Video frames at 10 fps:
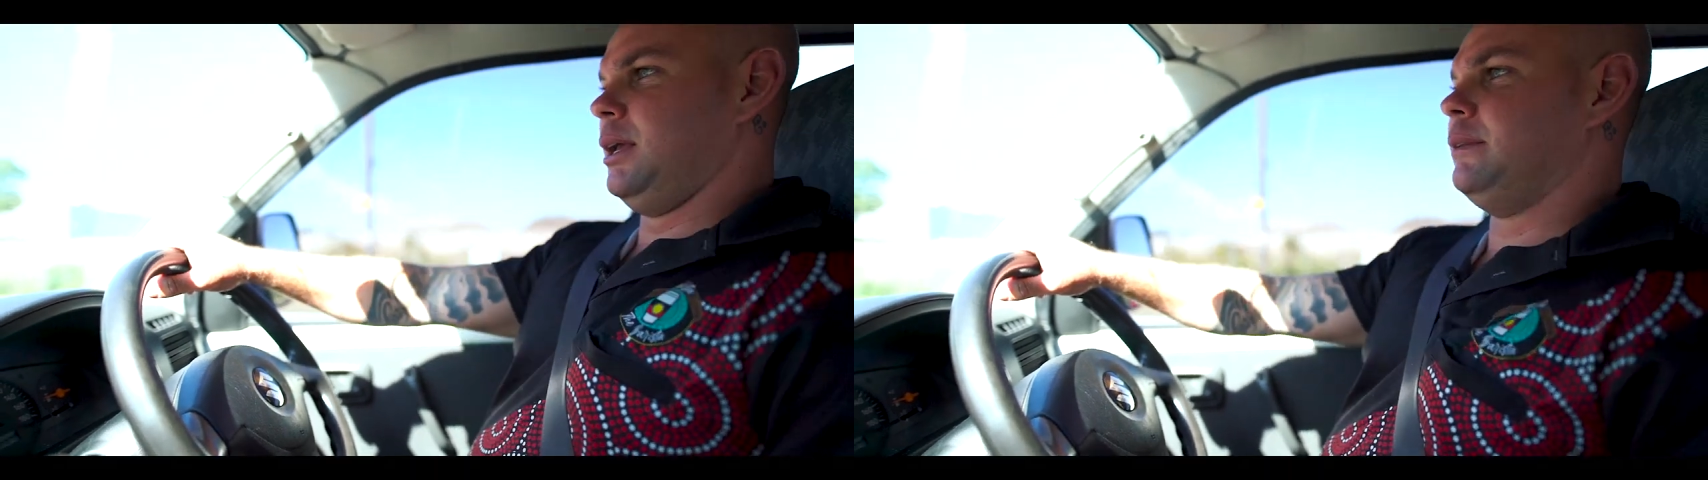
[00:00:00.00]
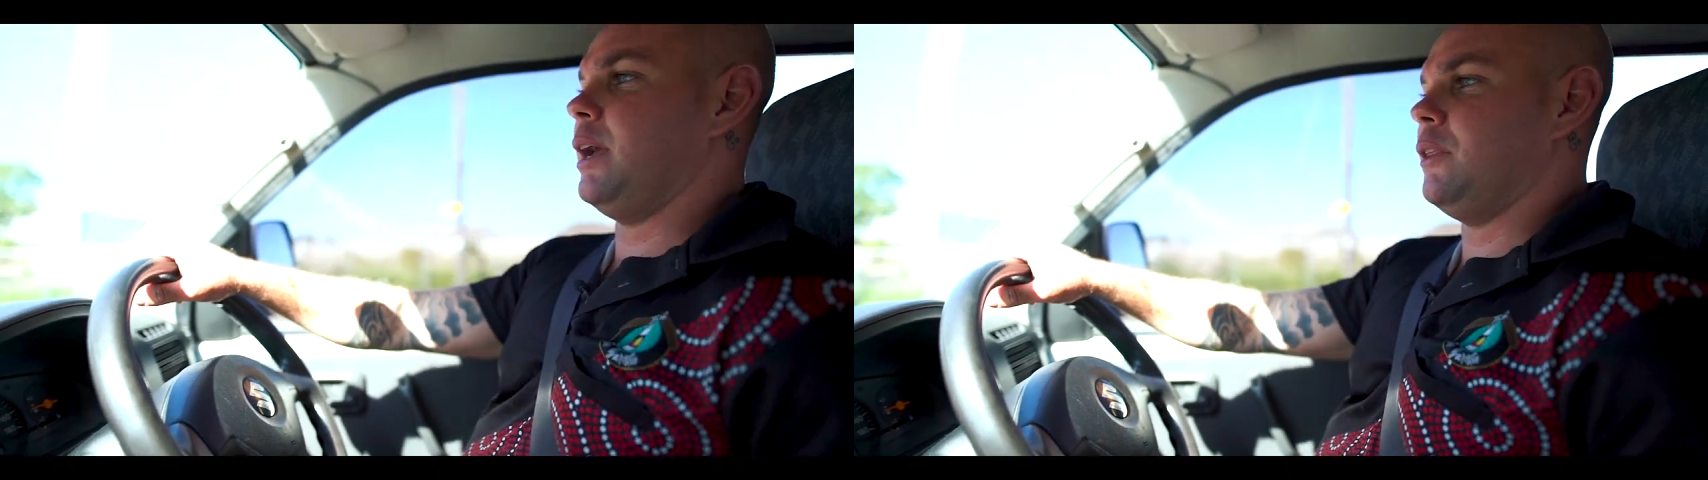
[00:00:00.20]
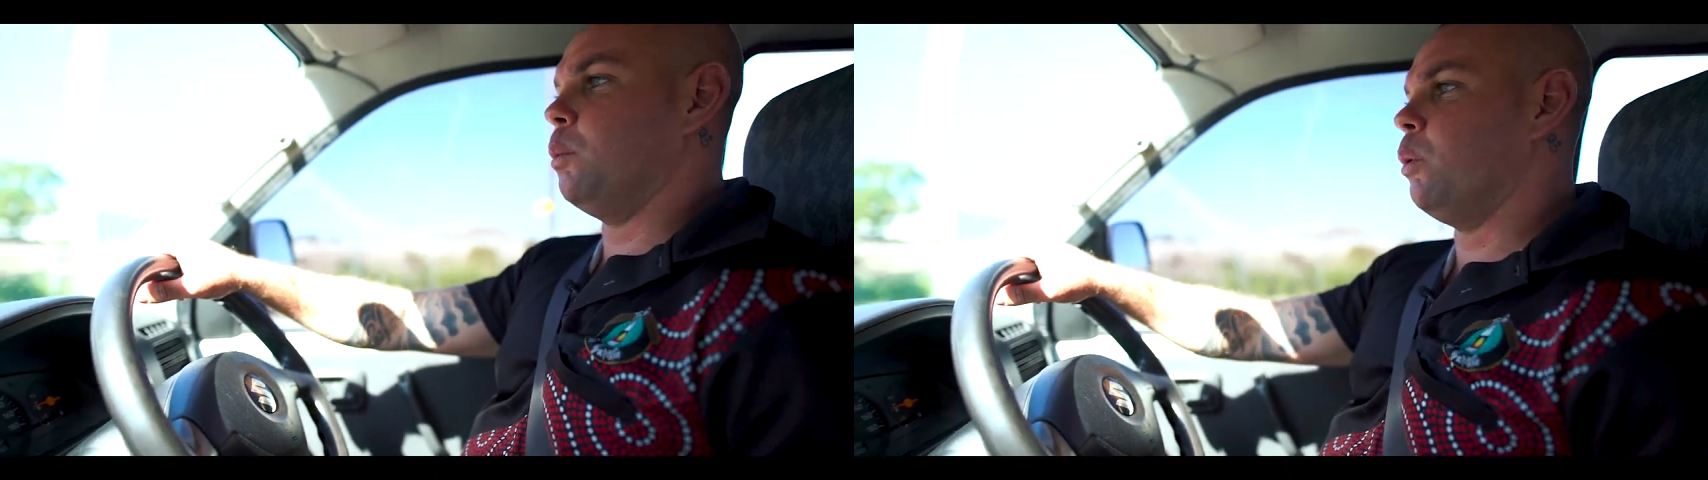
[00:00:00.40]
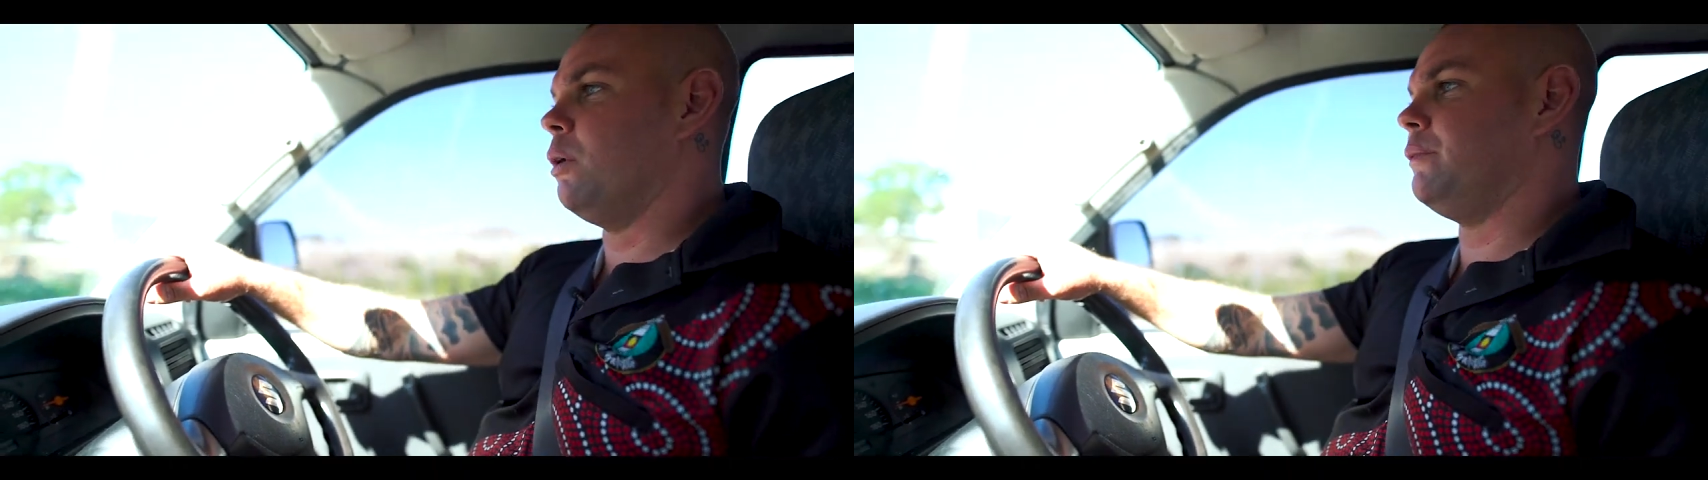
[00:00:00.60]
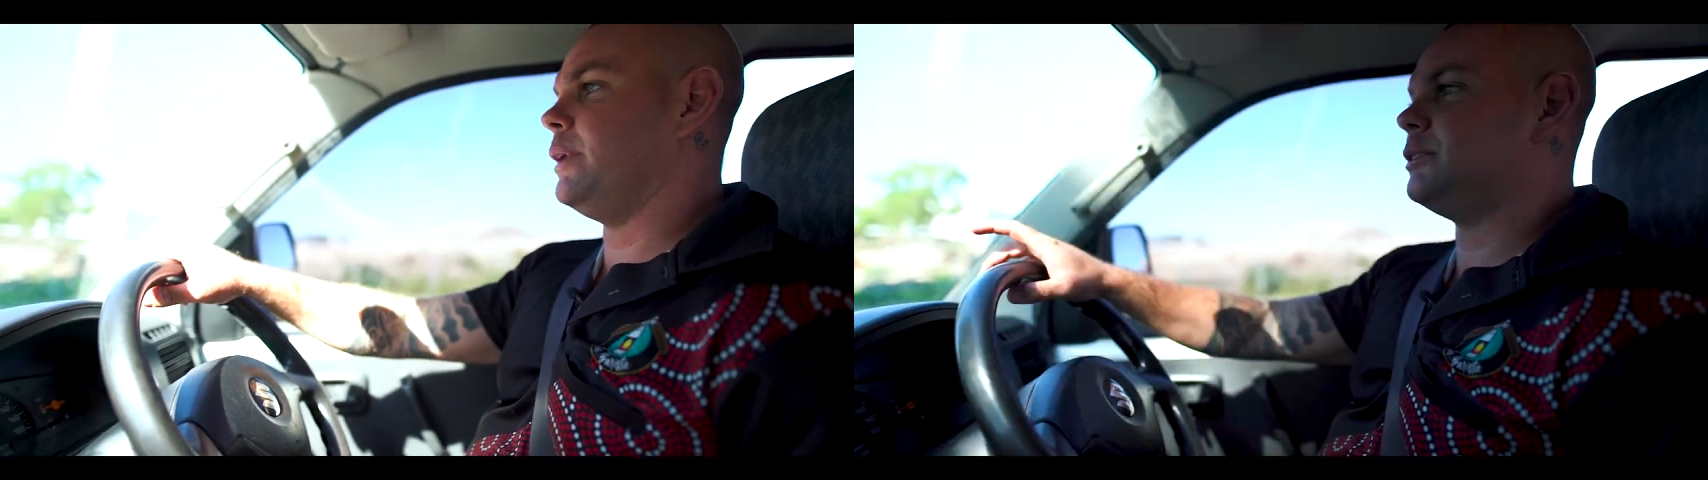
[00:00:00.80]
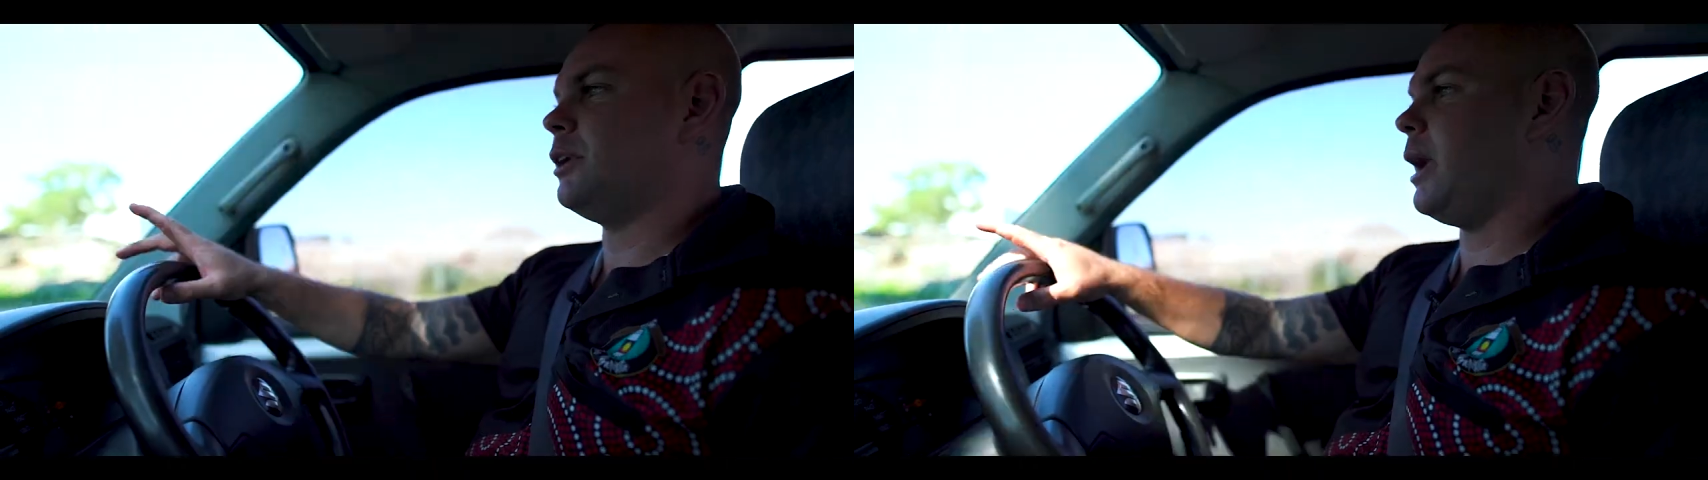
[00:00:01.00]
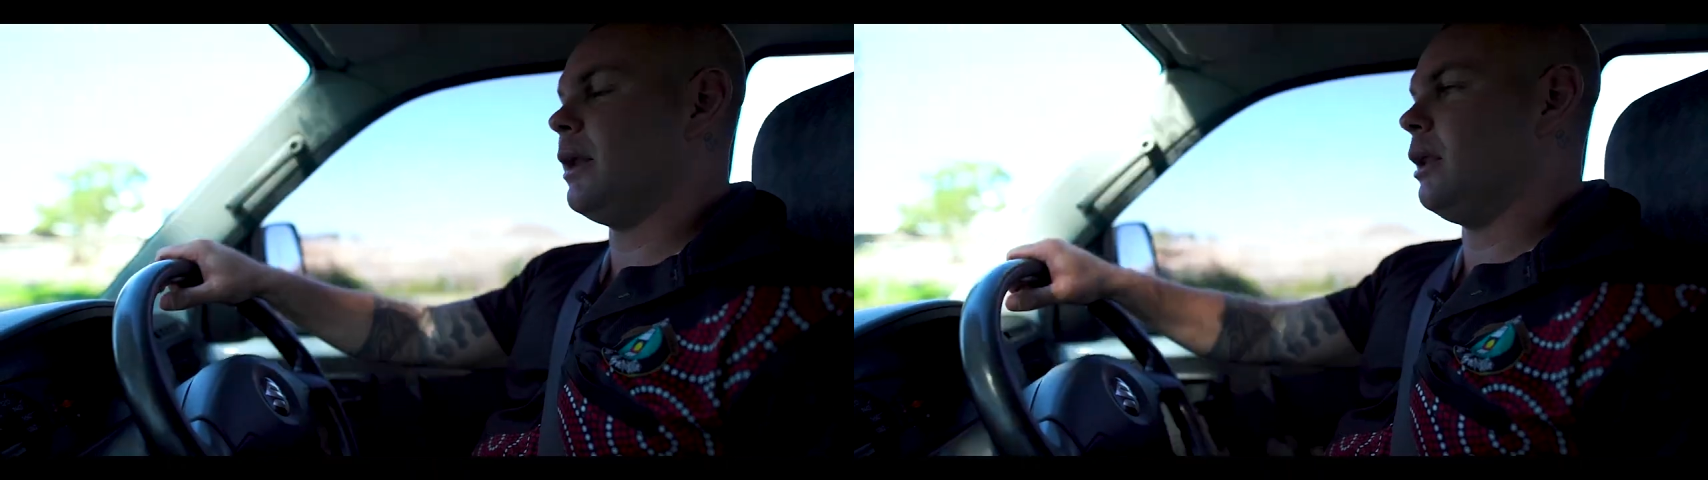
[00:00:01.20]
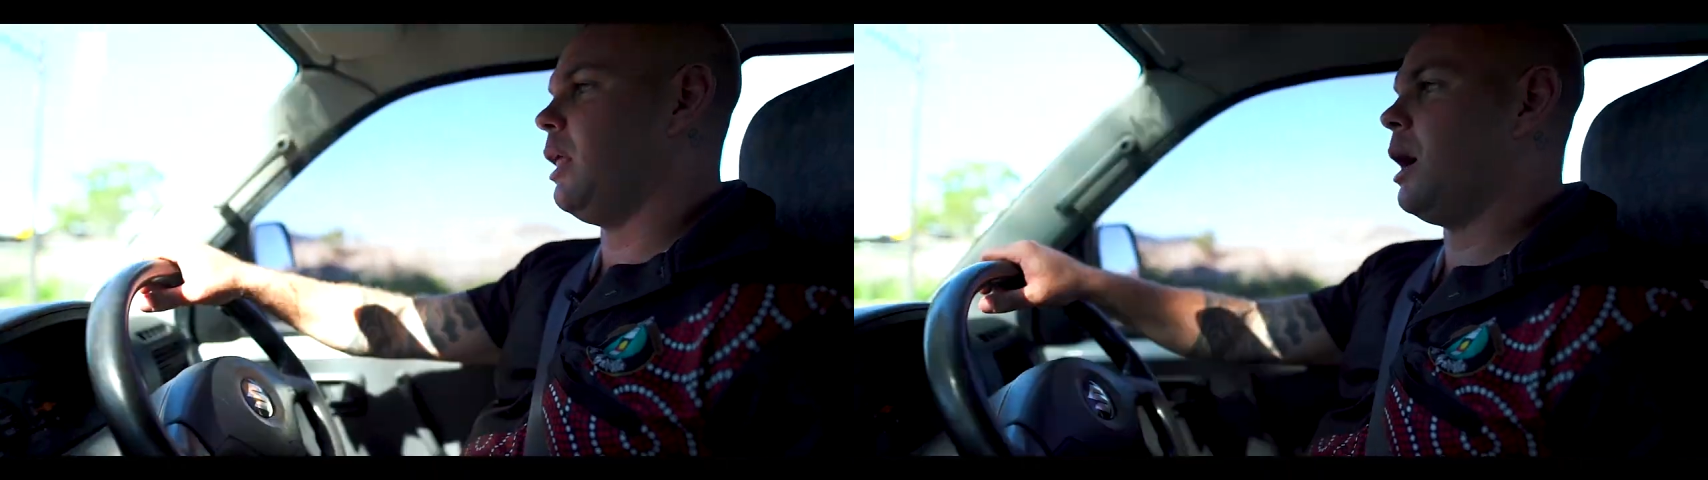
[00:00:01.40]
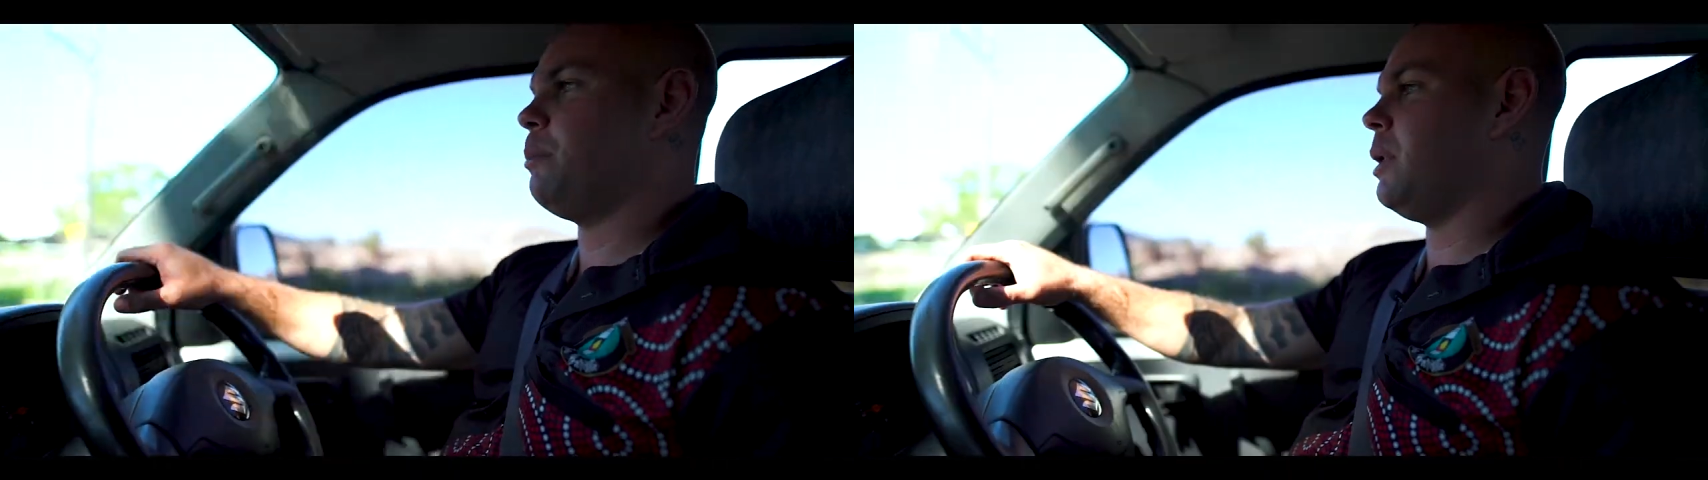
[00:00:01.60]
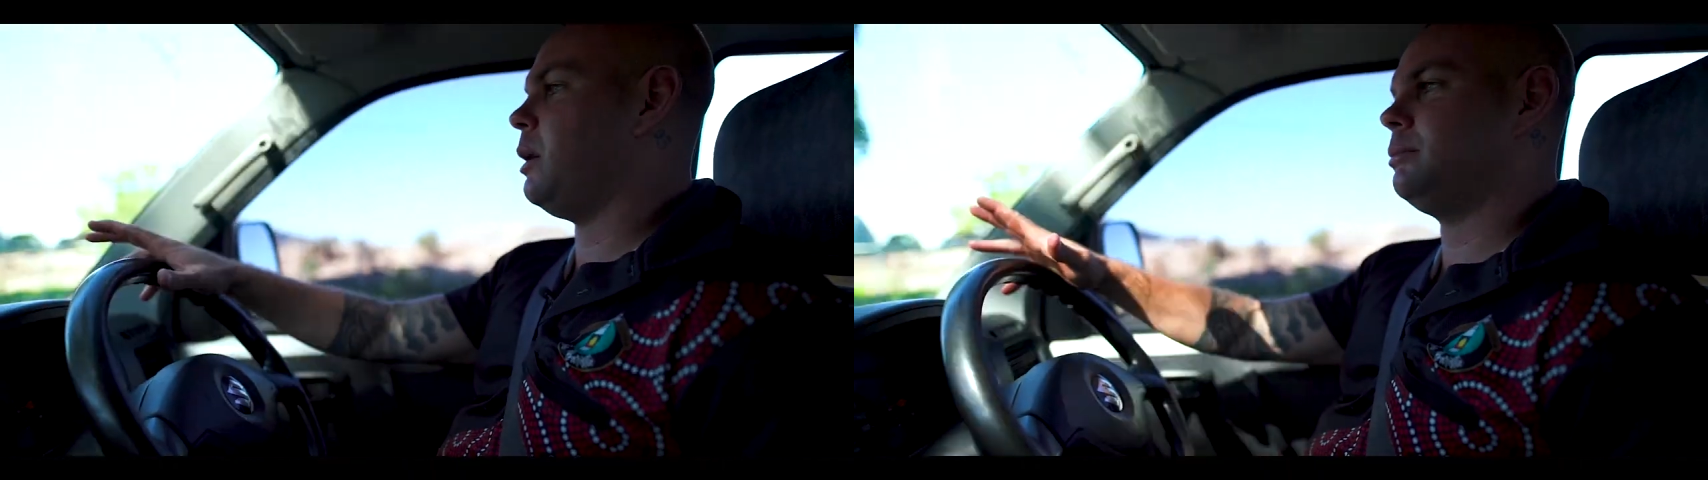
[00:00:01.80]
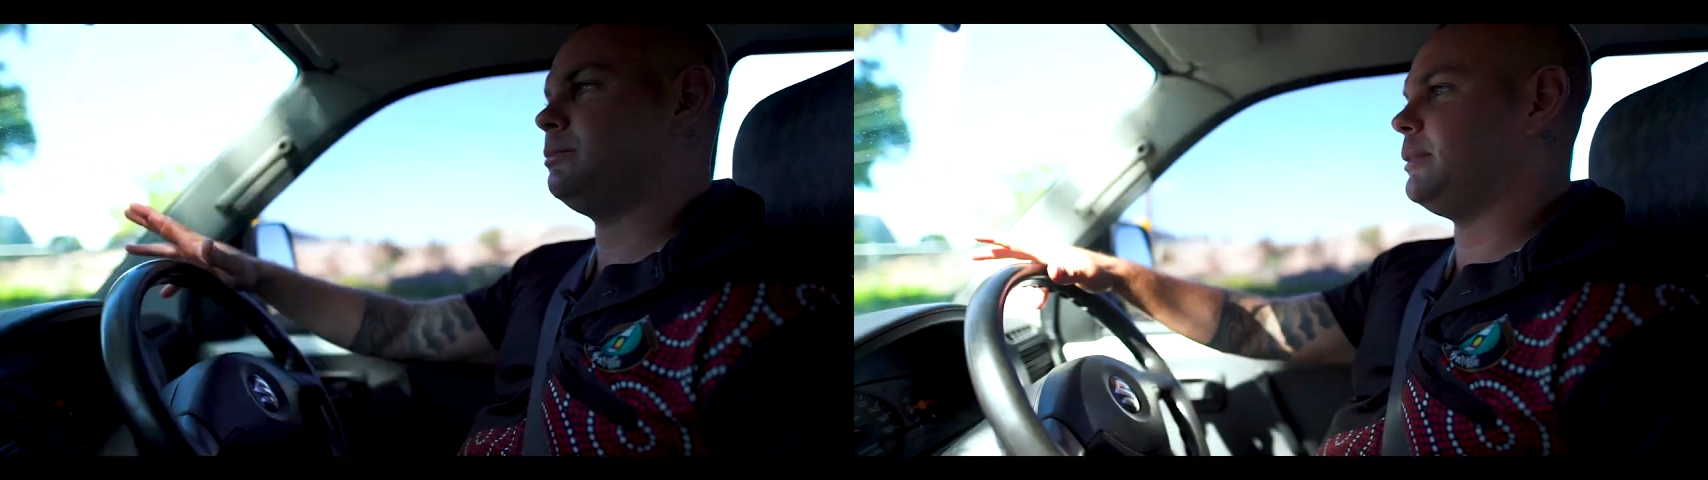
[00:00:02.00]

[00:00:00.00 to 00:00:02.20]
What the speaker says: down the Warvies, you know, out at Lapa,